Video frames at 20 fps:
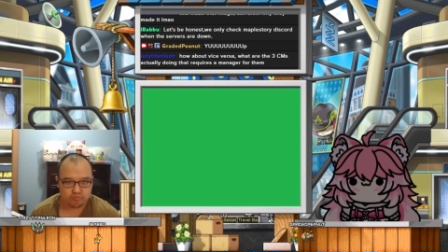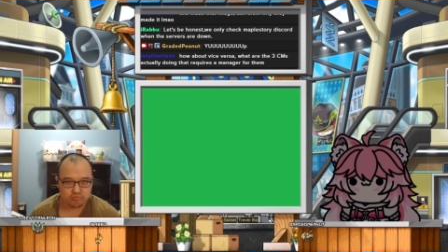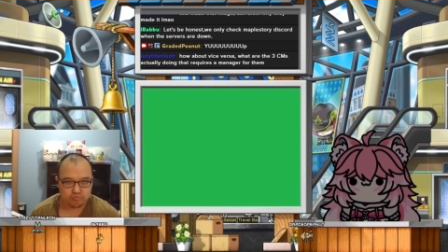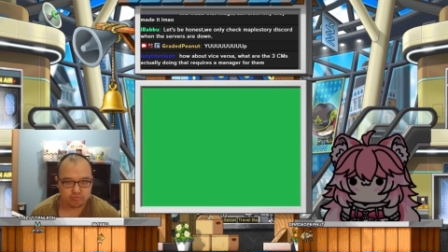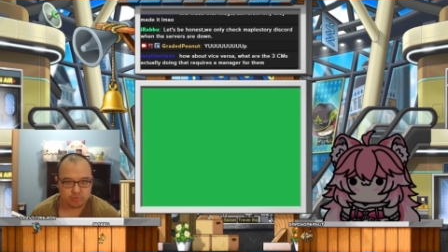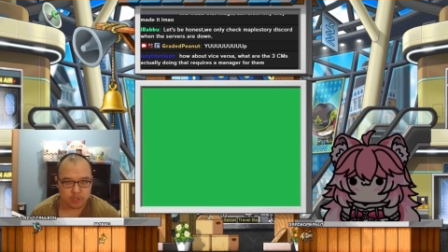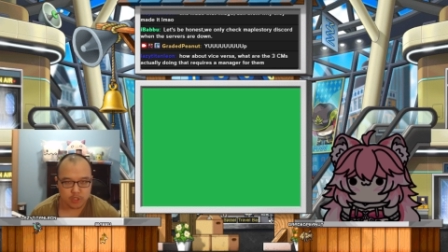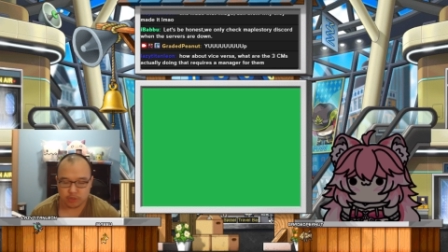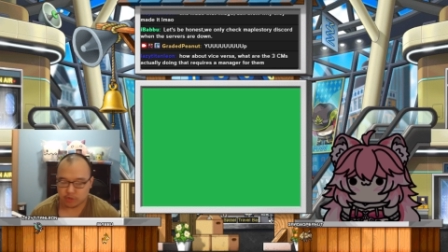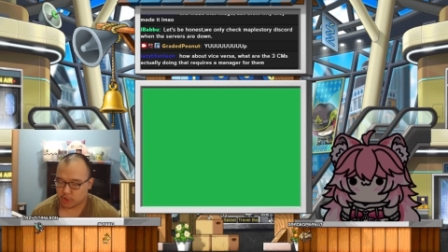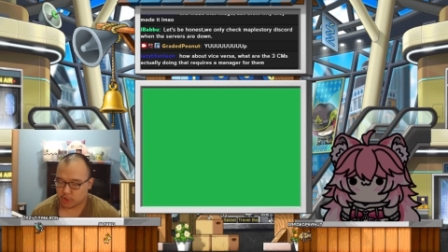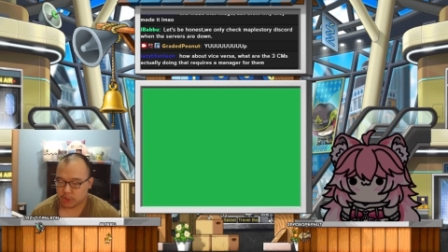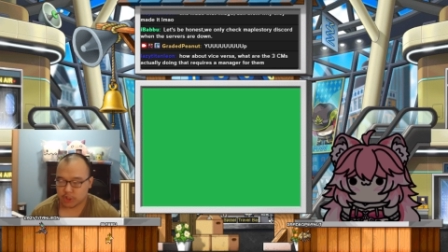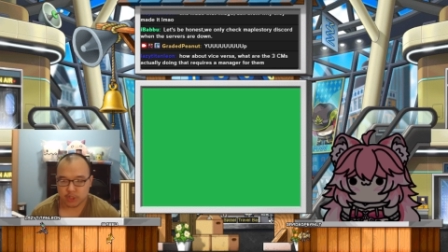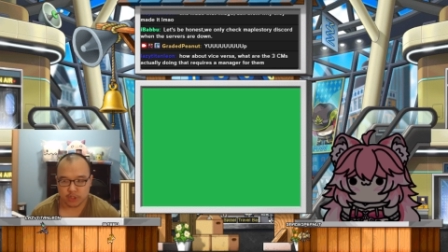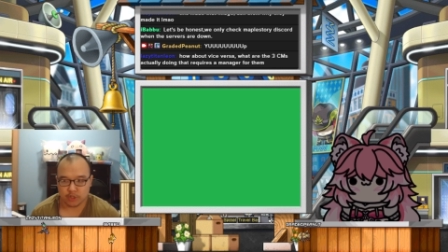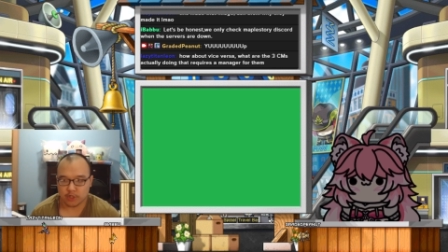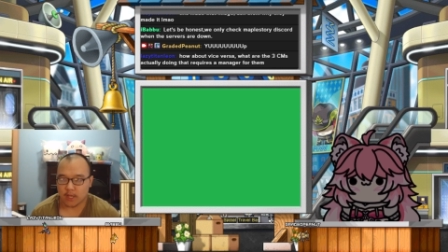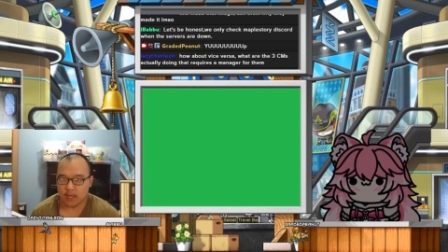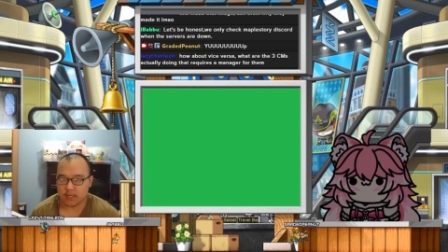it
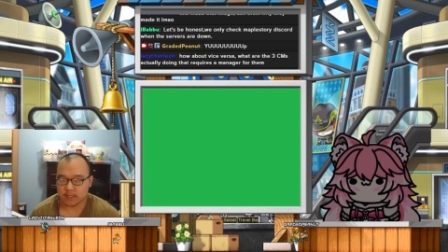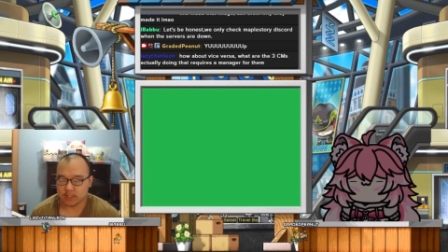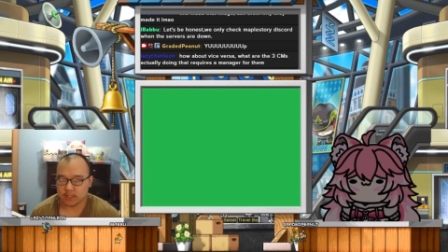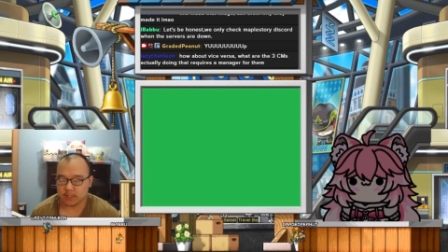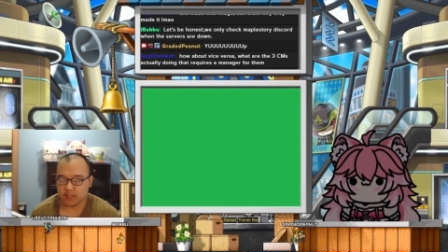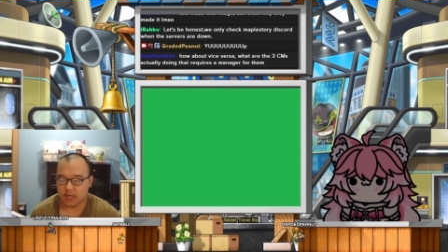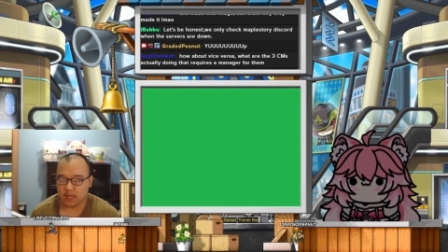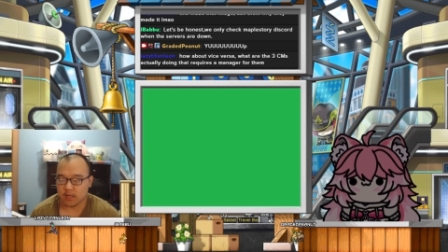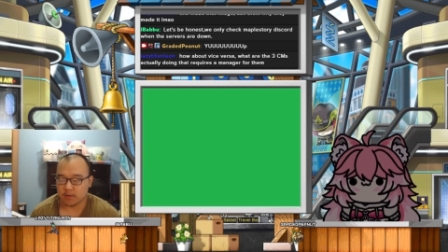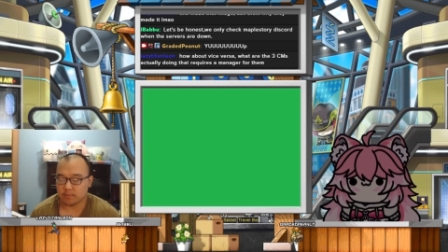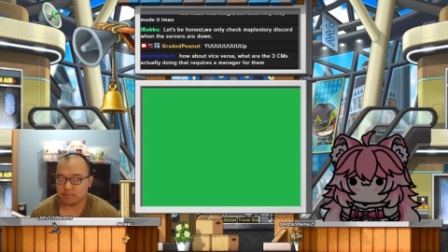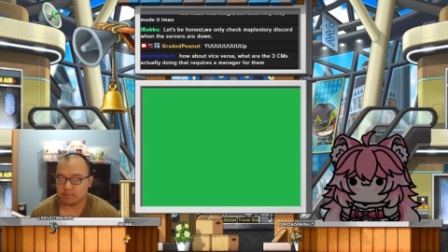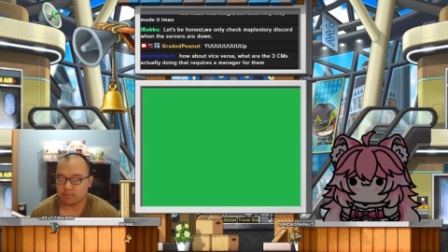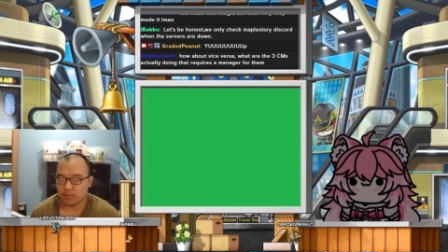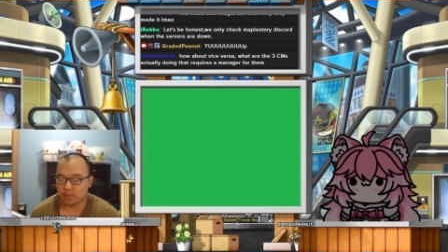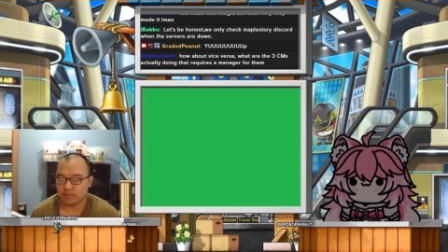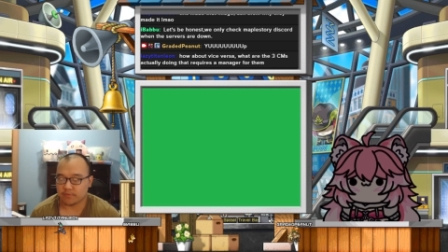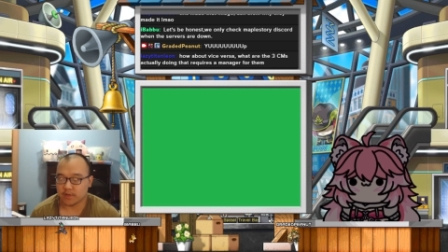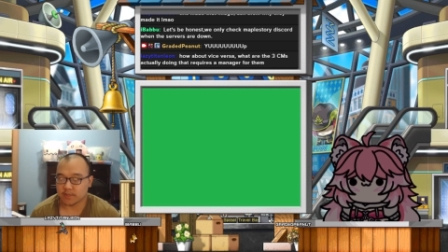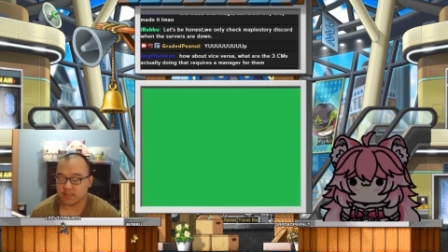should actually help
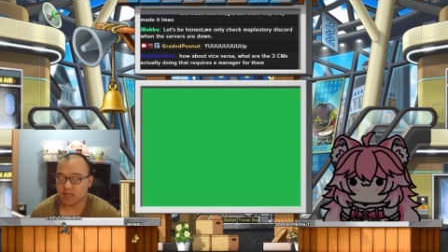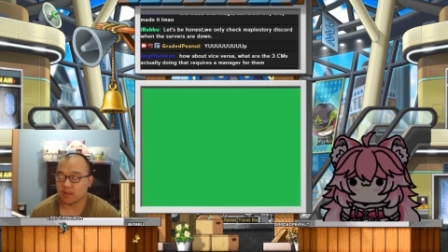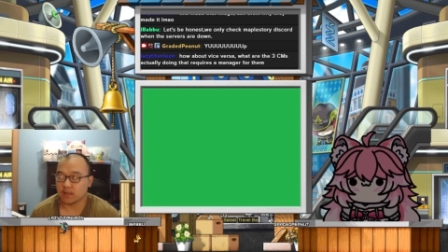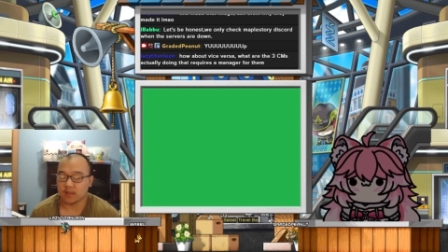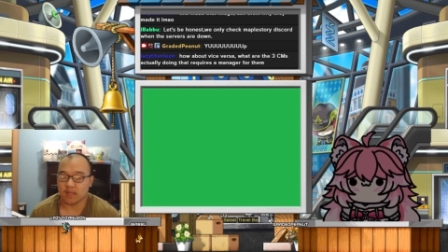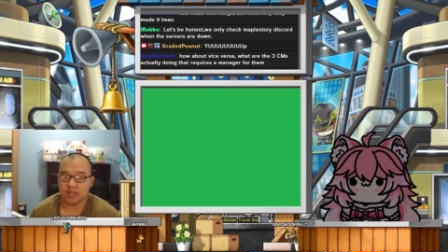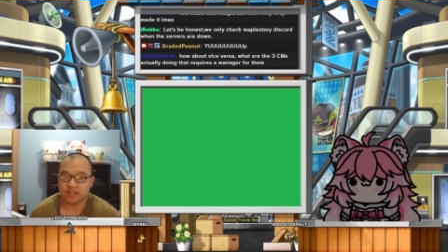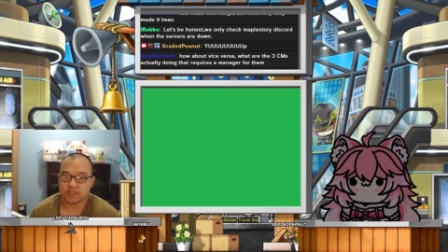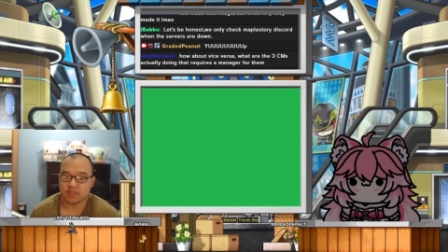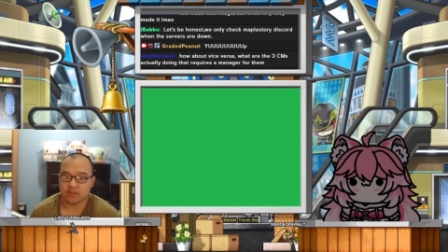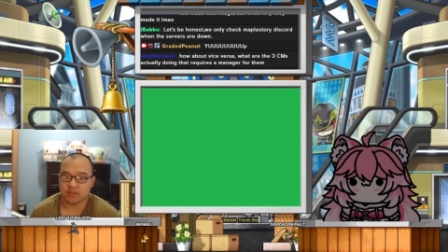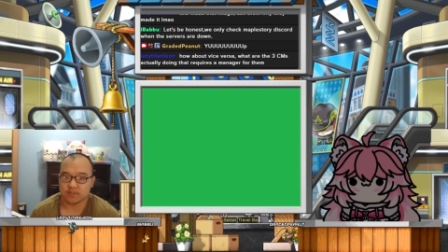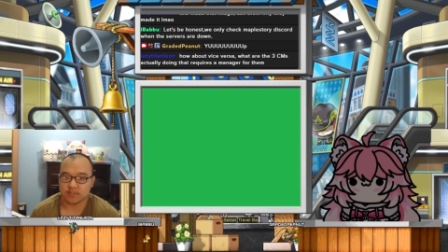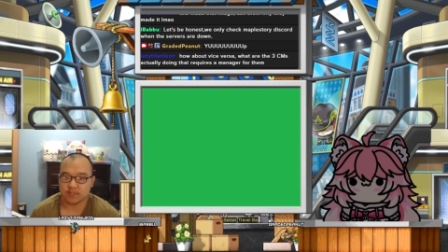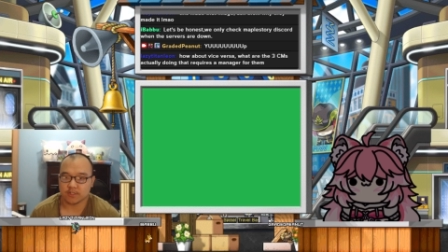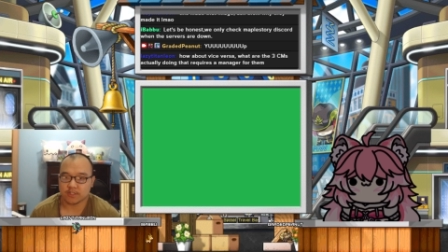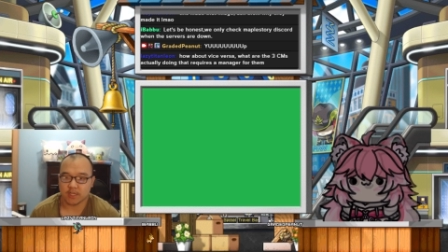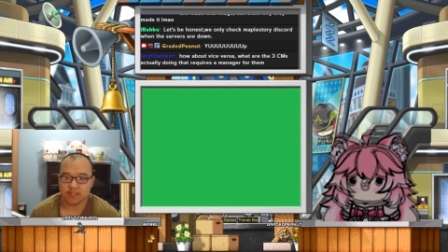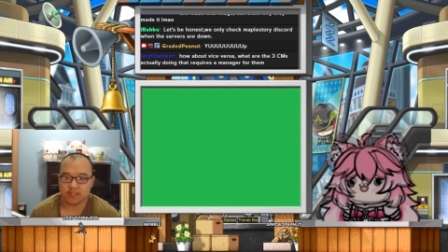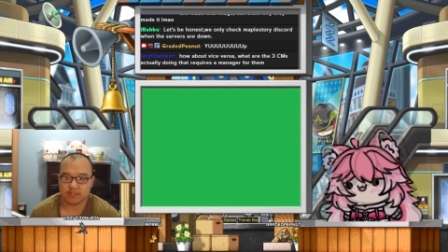with this, unless there's
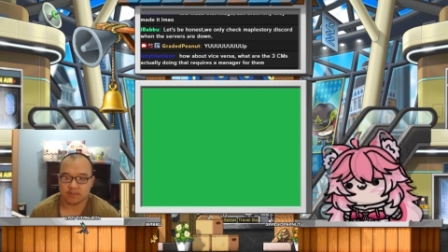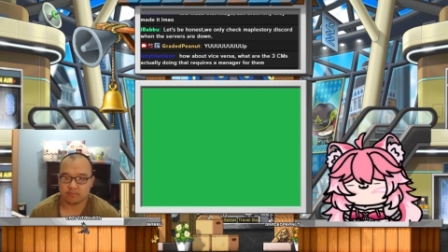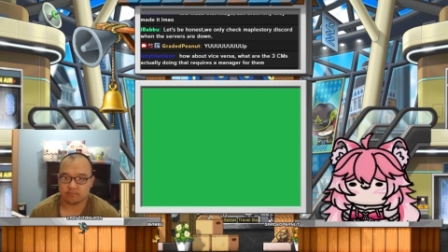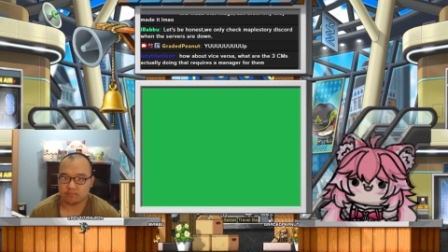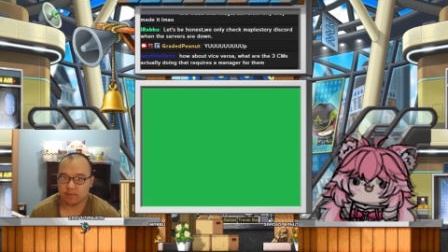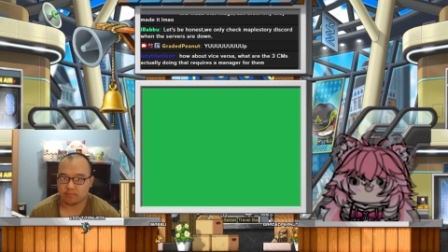just